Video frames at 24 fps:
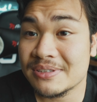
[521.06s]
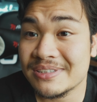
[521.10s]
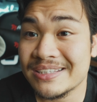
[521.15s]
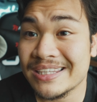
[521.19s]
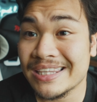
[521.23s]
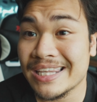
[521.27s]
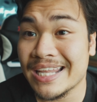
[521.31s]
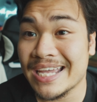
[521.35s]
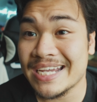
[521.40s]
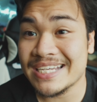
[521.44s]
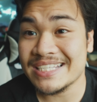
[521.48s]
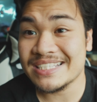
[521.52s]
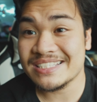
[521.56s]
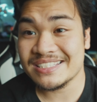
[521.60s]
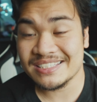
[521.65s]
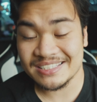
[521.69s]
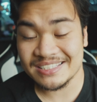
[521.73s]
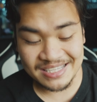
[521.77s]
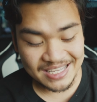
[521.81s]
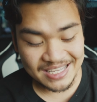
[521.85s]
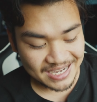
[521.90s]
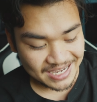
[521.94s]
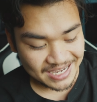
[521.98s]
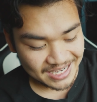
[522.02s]
lights
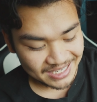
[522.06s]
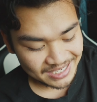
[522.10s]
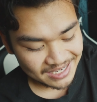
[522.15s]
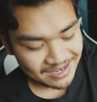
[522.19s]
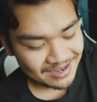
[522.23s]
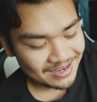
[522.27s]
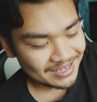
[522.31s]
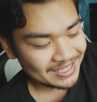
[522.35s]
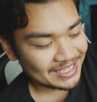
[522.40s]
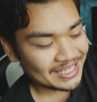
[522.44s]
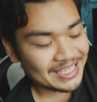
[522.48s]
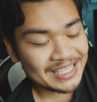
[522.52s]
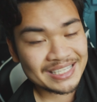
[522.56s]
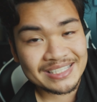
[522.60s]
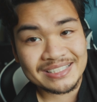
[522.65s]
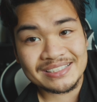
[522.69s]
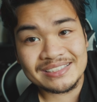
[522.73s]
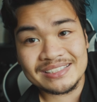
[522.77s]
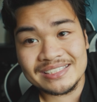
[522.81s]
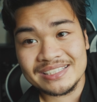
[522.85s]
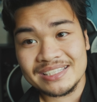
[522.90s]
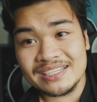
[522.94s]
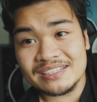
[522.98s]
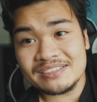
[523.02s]
that I got in
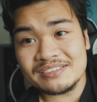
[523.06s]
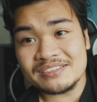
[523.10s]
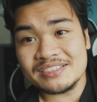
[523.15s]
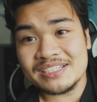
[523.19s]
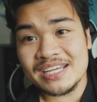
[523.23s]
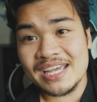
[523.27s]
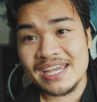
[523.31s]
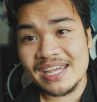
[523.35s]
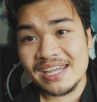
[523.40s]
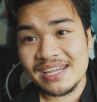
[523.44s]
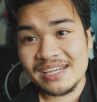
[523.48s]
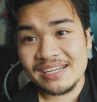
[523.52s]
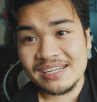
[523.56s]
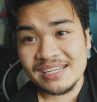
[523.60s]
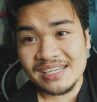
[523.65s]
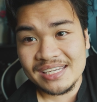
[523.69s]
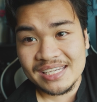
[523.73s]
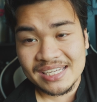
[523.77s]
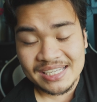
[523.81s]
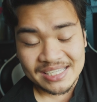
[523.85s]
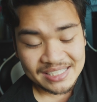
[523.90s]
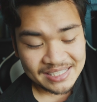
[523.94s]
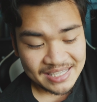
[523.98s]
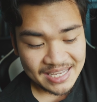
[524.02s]
the other day
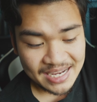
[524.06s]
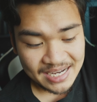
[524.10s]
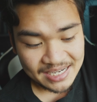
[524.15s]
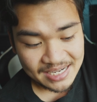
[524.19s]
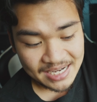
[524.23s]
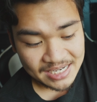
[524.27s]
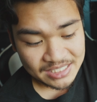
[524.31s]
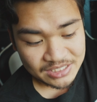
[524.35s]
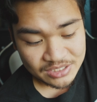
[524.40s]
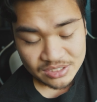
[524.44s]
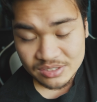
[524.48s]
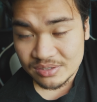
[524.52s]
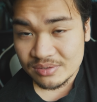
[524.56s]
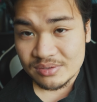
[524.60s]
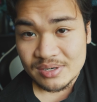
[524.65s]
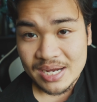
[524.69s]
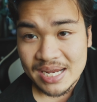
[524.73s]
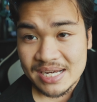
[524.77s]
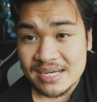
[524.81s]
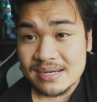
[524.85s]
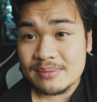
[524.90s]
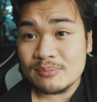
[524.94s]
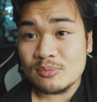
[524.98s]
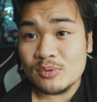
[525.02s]
that I do
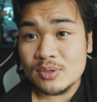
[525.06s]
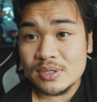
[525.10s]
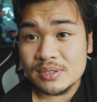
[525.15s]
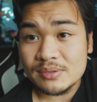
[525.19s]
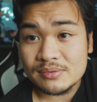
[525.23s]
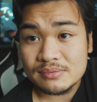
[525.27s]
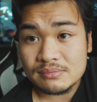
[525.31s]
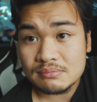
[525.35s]
want